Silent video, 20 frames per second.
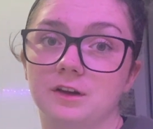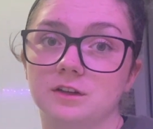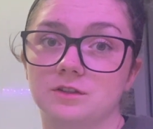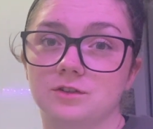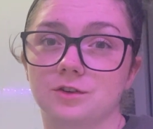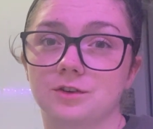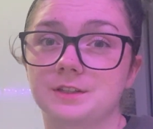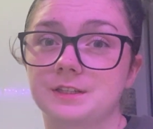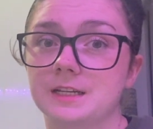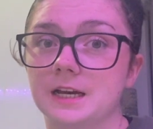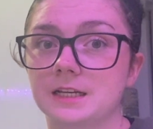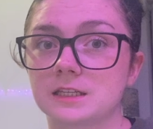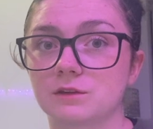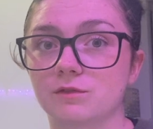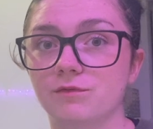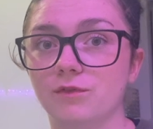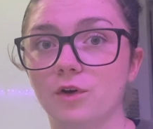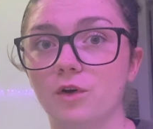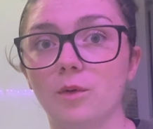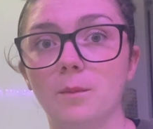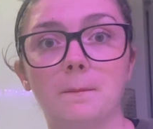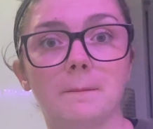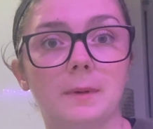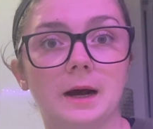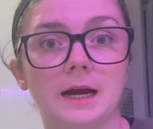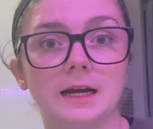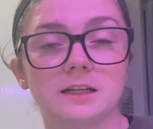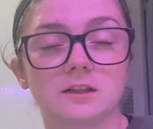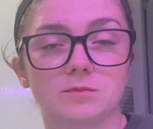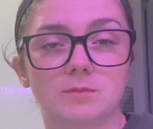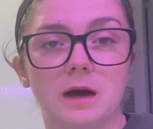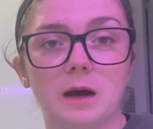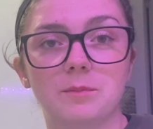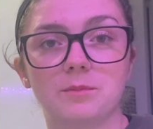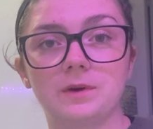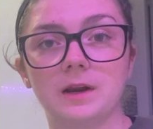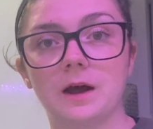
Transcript: a successful mind map.